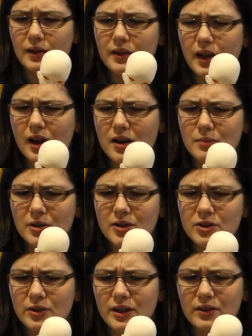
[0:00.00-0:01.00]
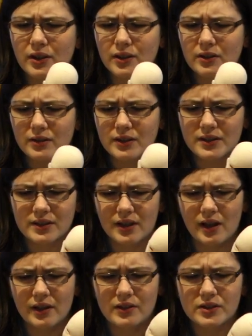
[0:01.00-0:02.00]
The elbow joint though is
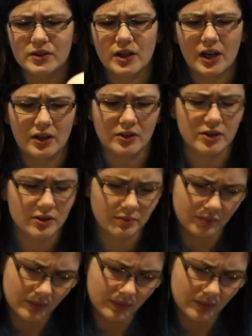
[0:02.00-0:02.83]
kind of strange.